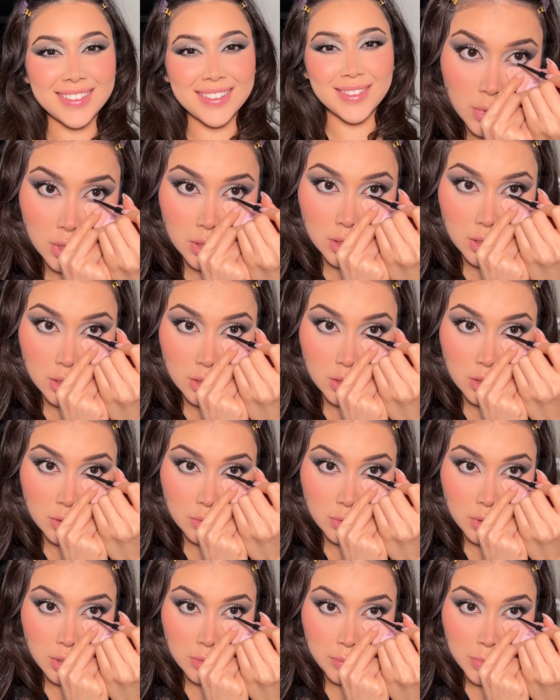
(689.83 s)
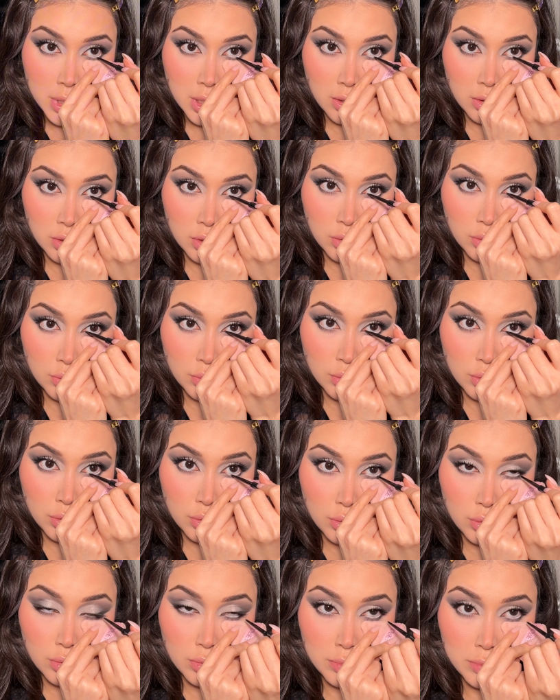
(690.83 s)
Masha, do you want to be on
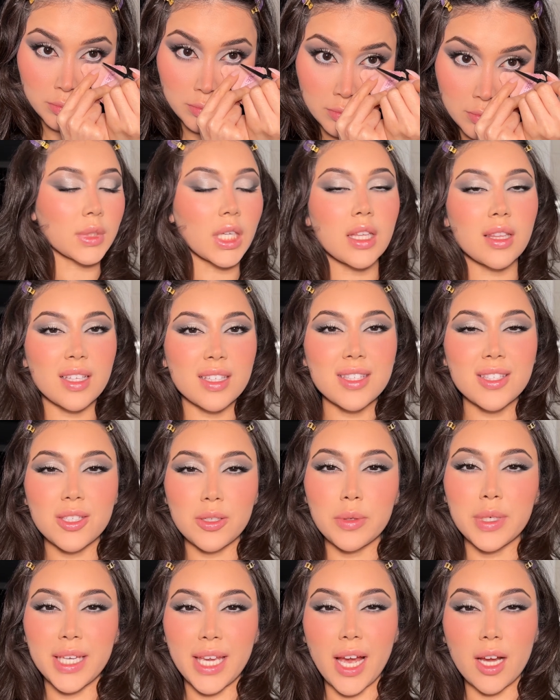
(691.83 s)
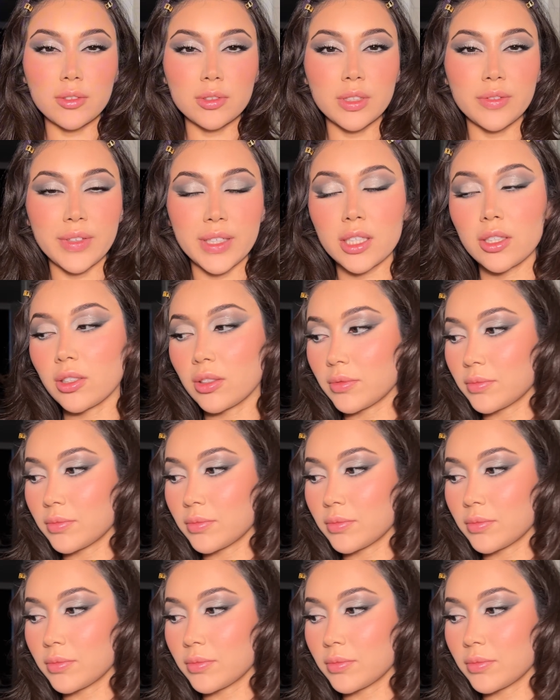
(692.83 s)
YouTube? Let's do a cat video.